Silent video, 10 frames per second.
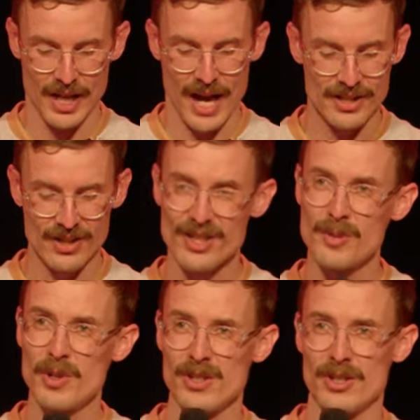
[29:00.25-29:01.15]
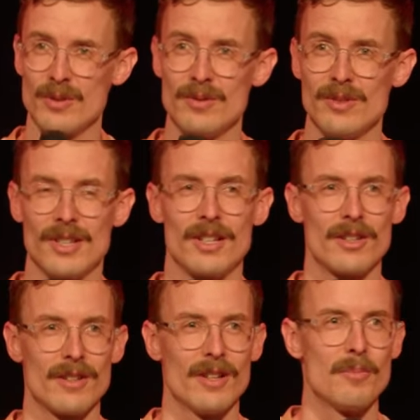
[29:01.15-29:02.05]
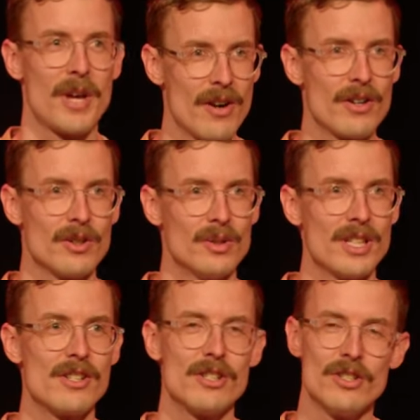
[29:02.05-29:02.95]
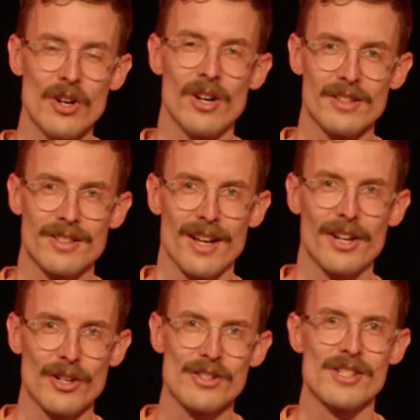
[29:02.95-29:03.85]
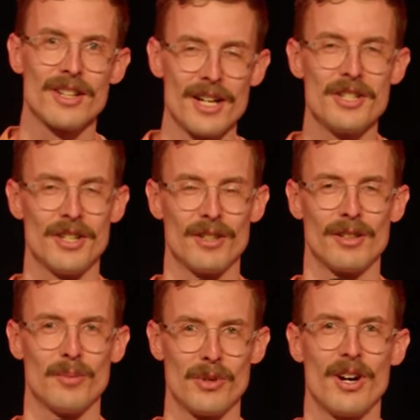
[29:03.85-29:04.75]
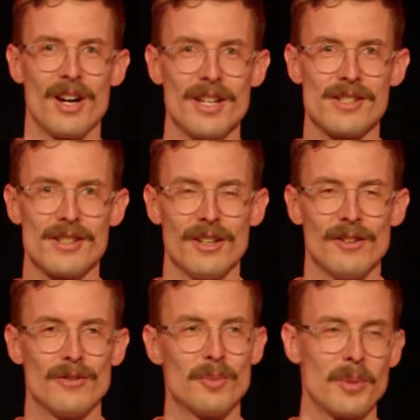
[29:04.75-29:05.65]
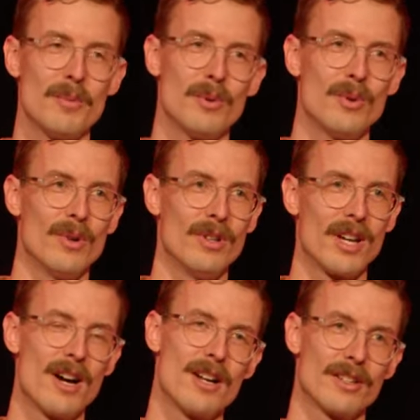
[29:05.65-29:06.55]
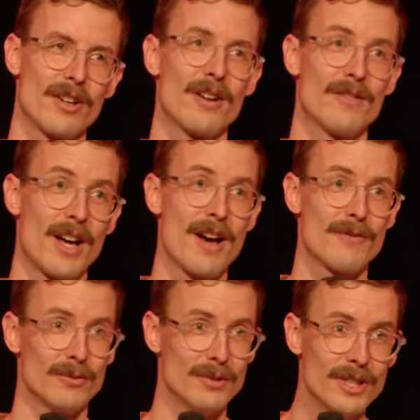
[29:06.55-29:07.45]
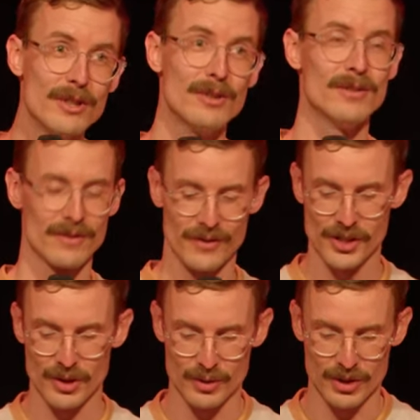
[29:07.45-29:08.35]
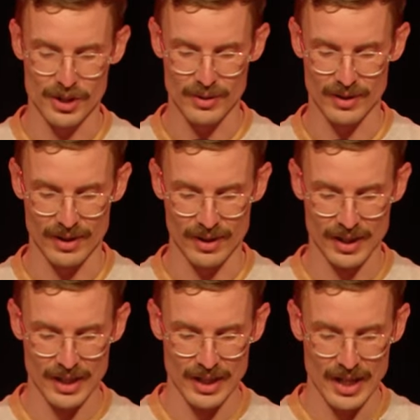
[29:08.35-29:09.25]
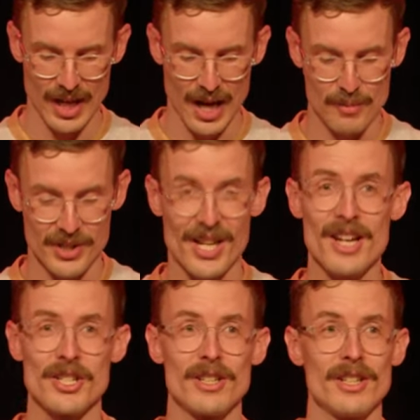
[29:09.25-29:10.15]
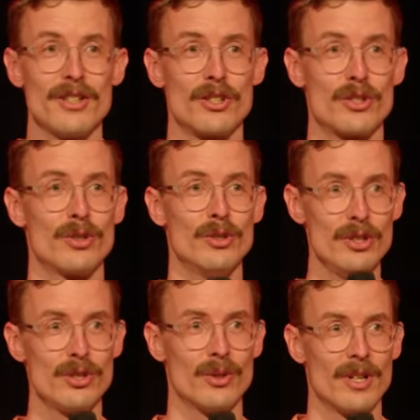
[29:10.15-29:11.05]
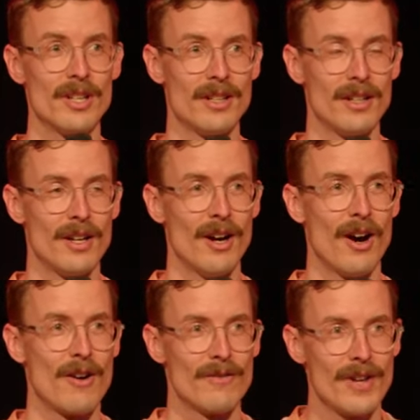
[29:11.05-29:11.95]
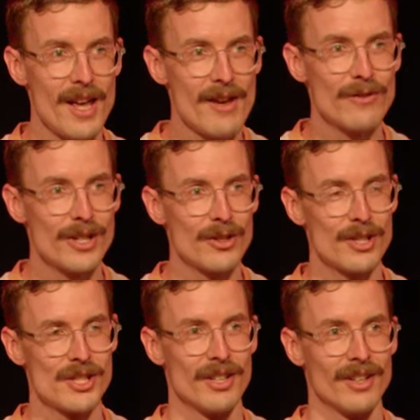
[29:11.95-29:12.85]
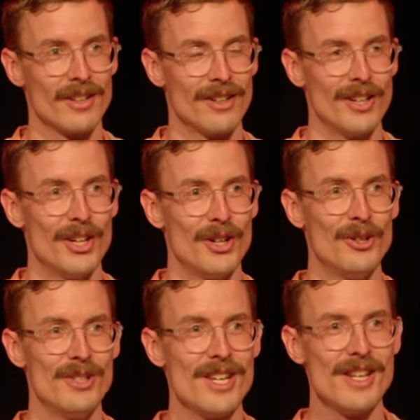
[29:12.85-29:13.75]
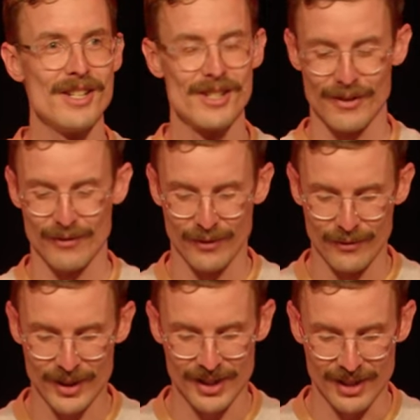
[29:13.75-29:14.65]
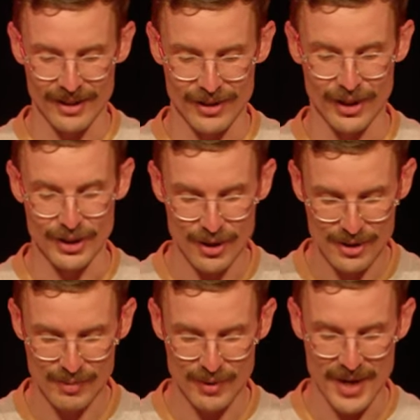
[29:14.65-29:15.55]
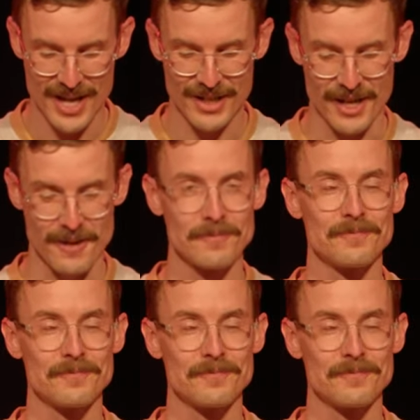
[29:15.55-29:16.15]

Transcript: And so spiritual parenthood is not a consolation prize for people who can't kind of have real physical children, but it's actually the true joy of every Christian who is fulfilling the gospel mandate.